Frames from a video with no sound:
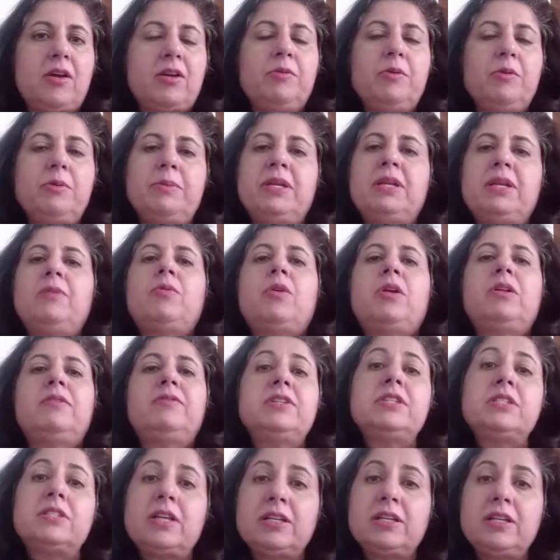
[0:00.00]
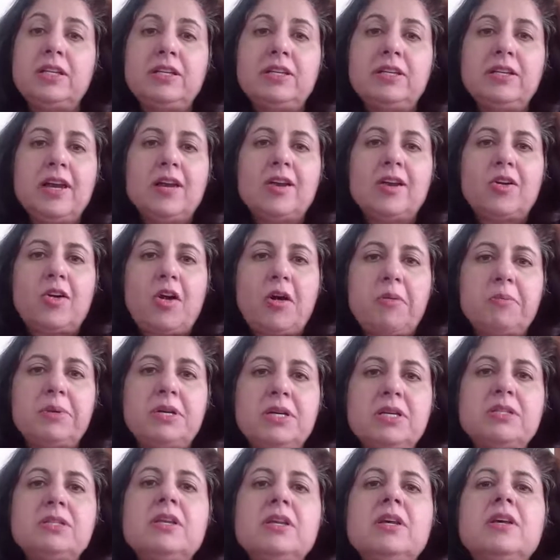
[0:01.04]
A lot of women have always studied
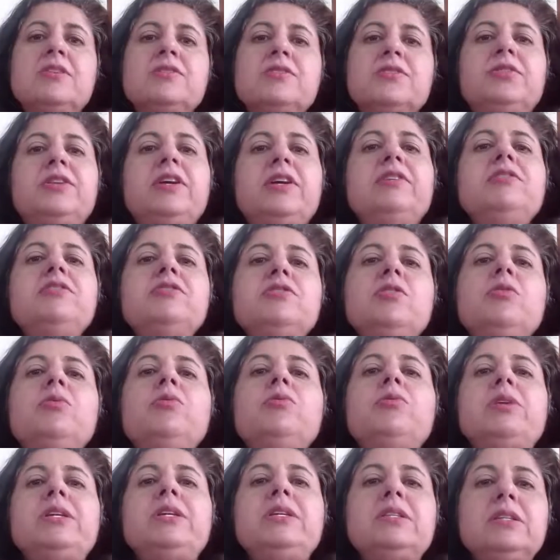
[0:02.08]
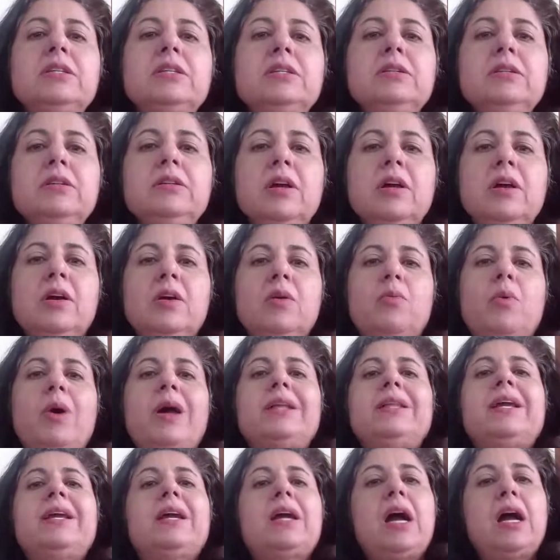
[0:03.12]
commerce. So there is no reason
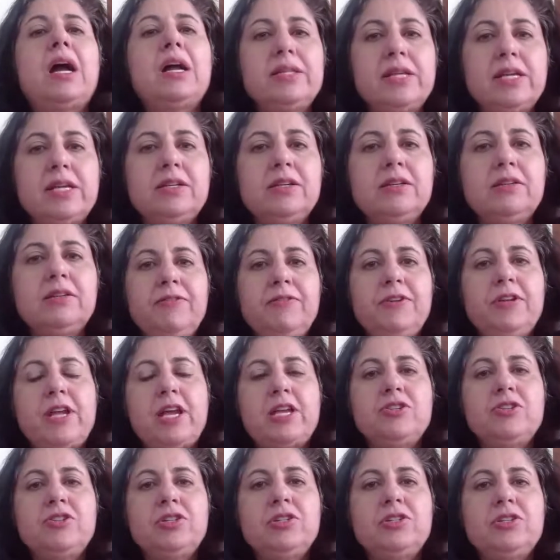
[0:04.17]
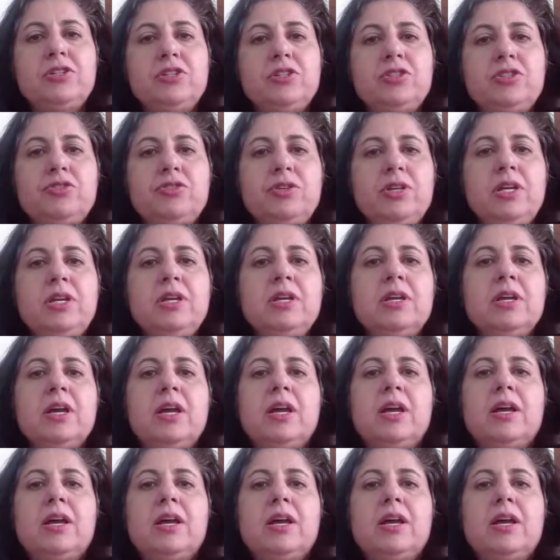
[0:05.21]
why they can't the financial industry.